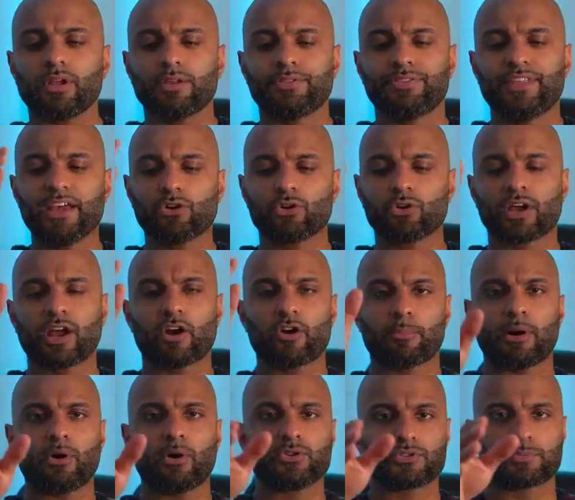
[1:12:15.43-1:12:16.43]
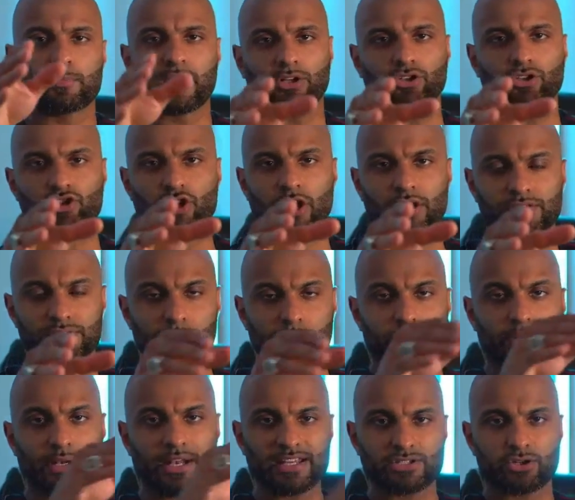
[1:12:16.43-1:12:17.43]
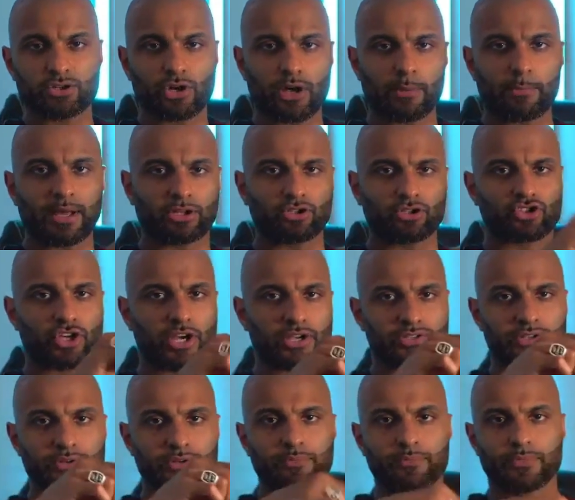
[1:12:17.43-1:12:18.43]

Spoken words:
they don't care about us, Michael Jackson, but let's look at Michael Jackson.